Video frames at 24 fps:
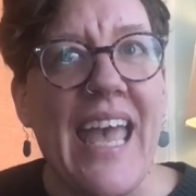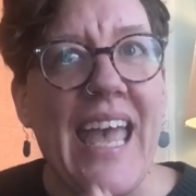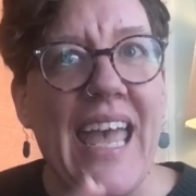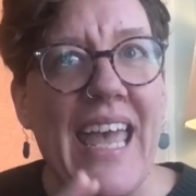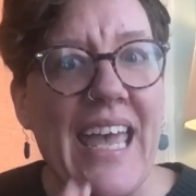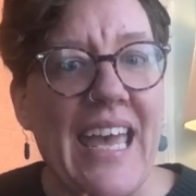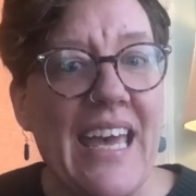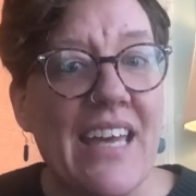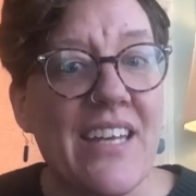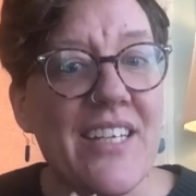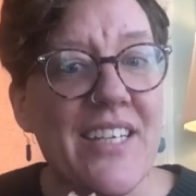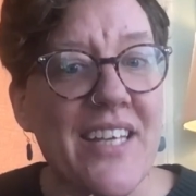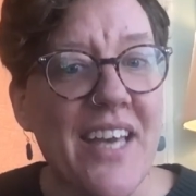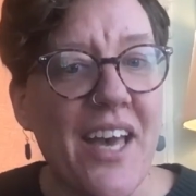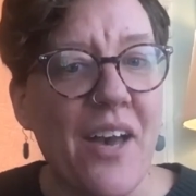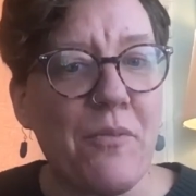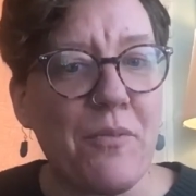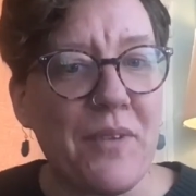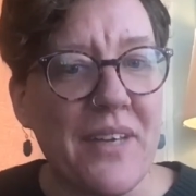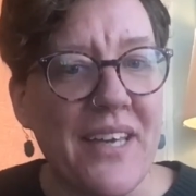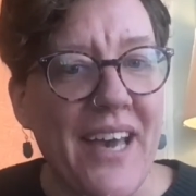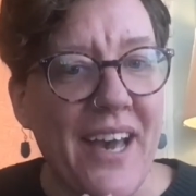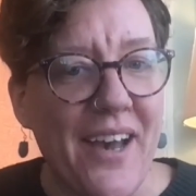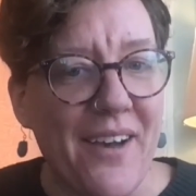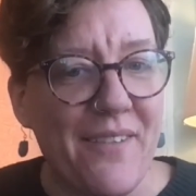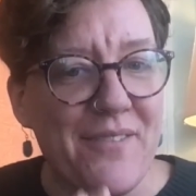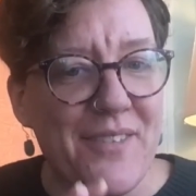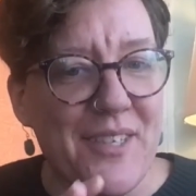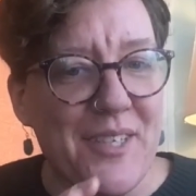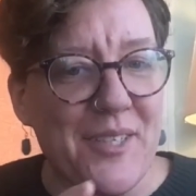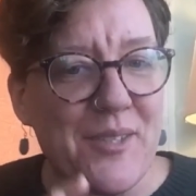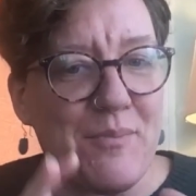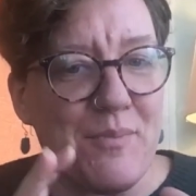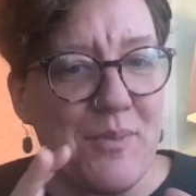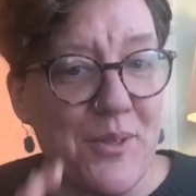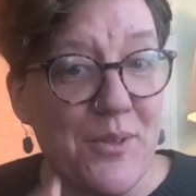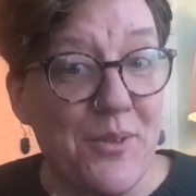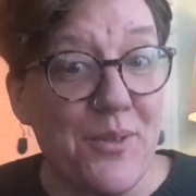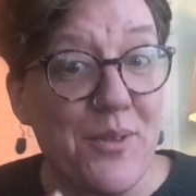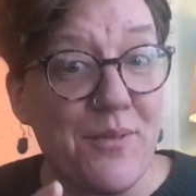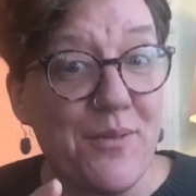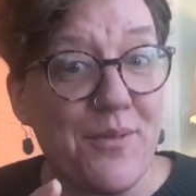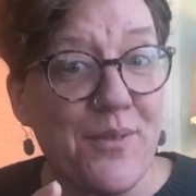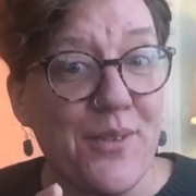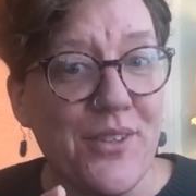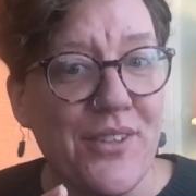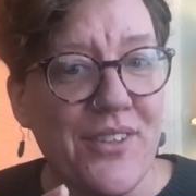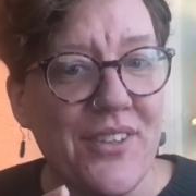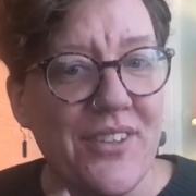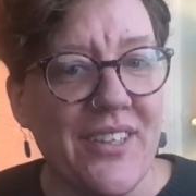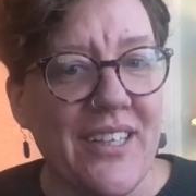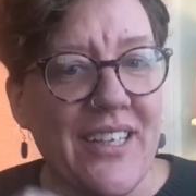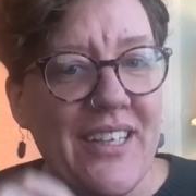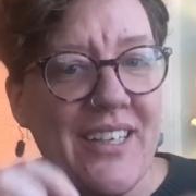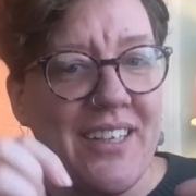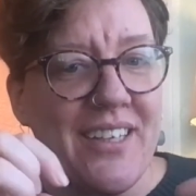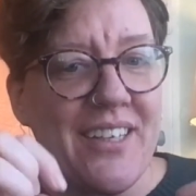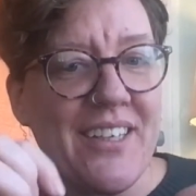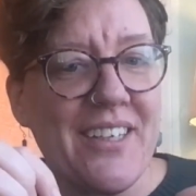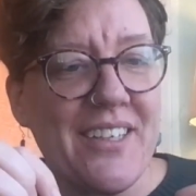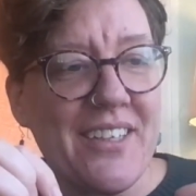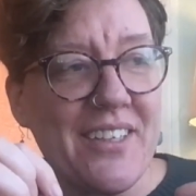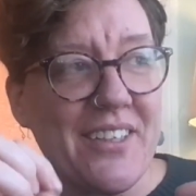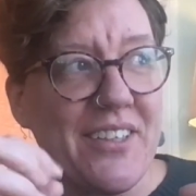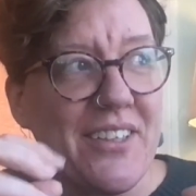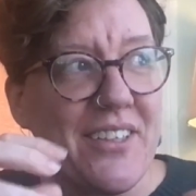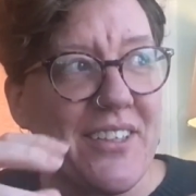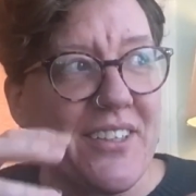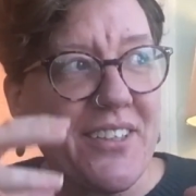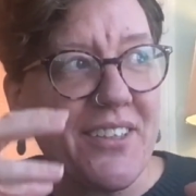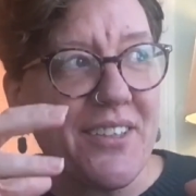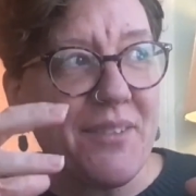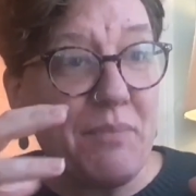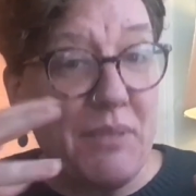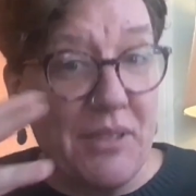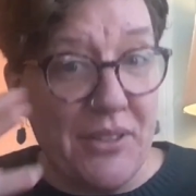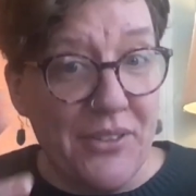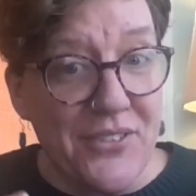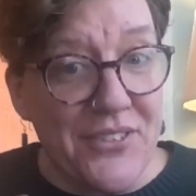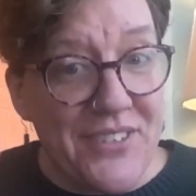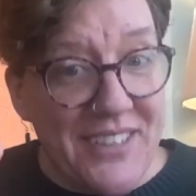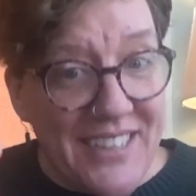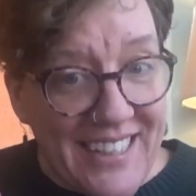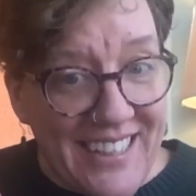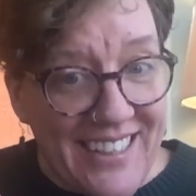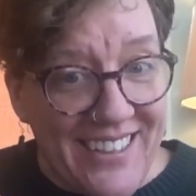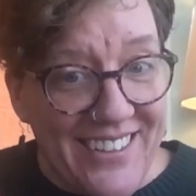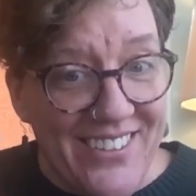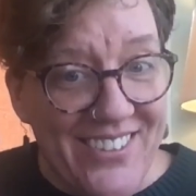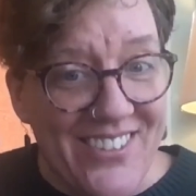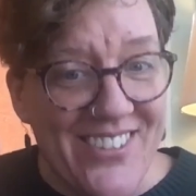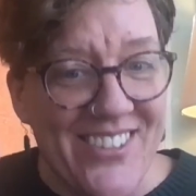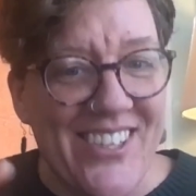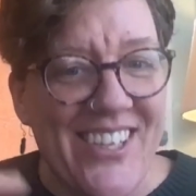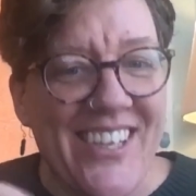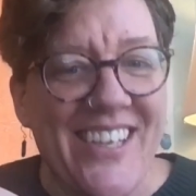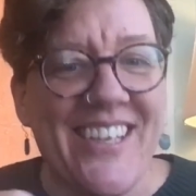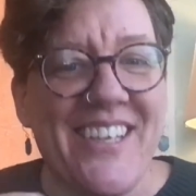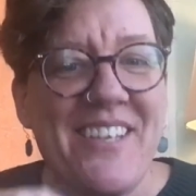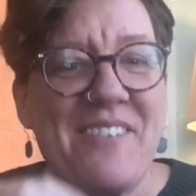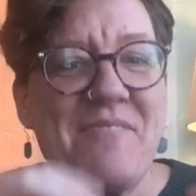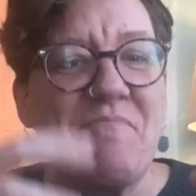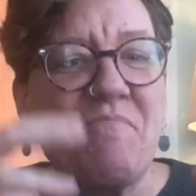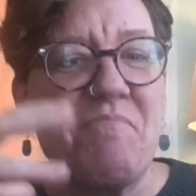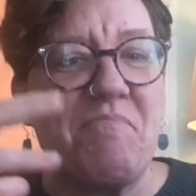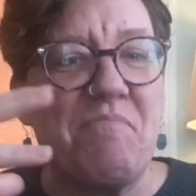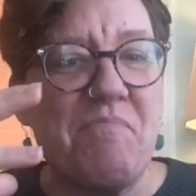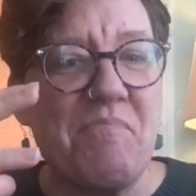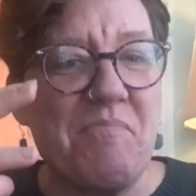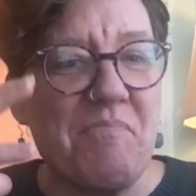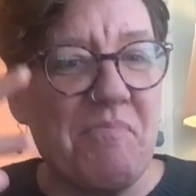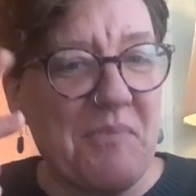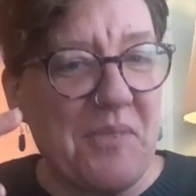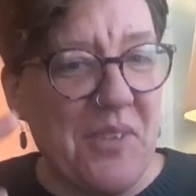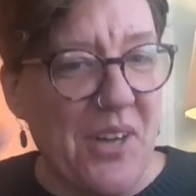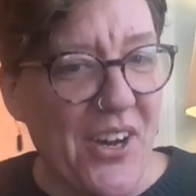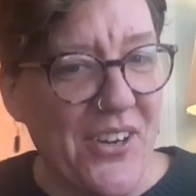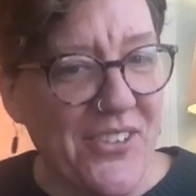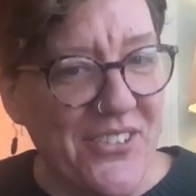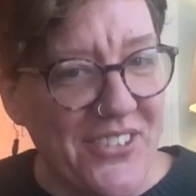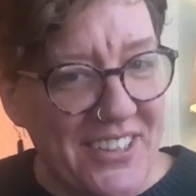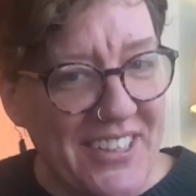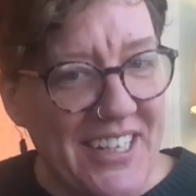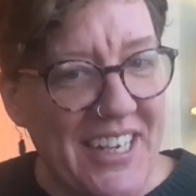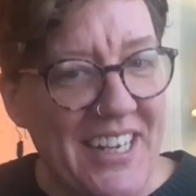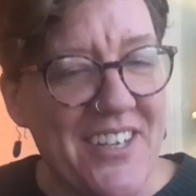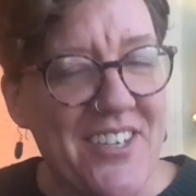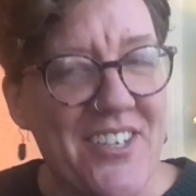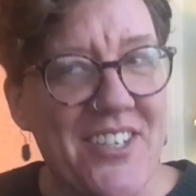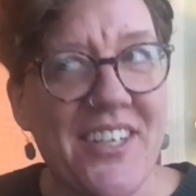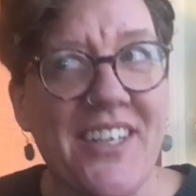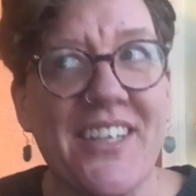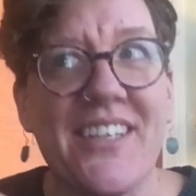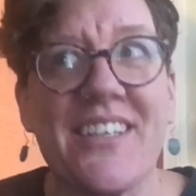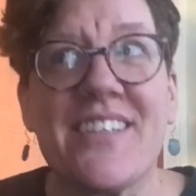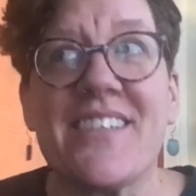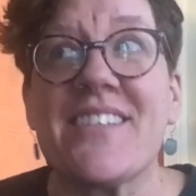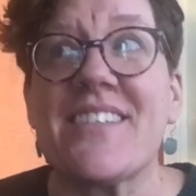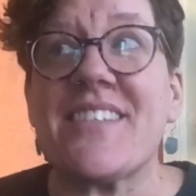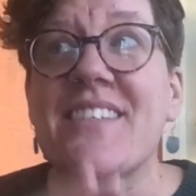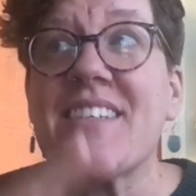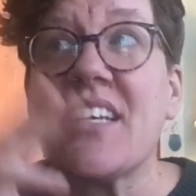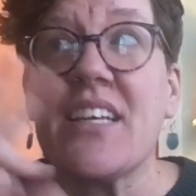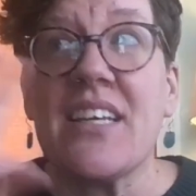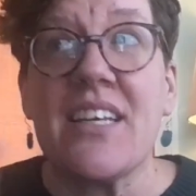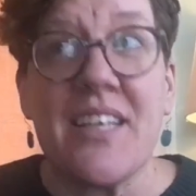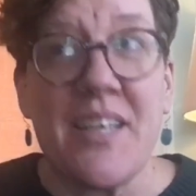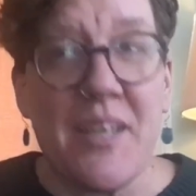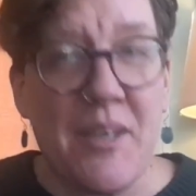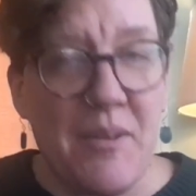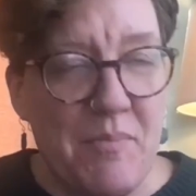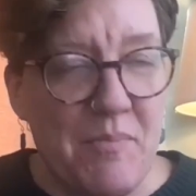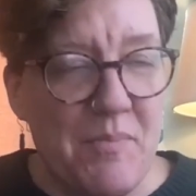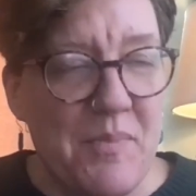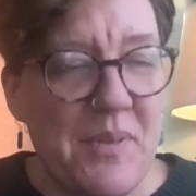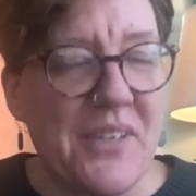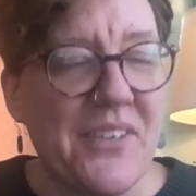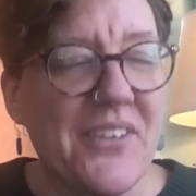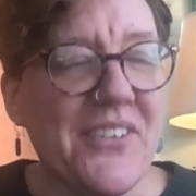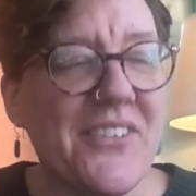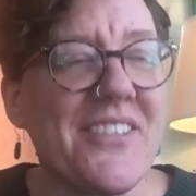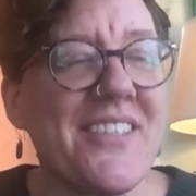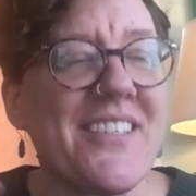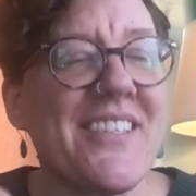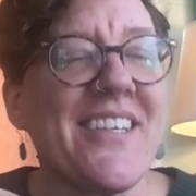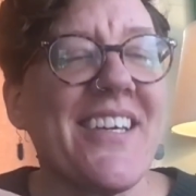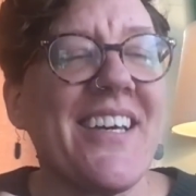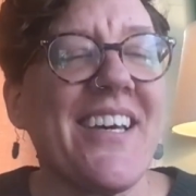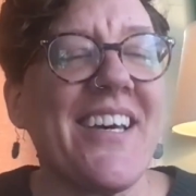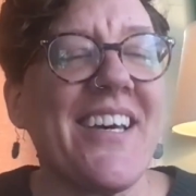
And yet we have these beautiful buildings, congregations built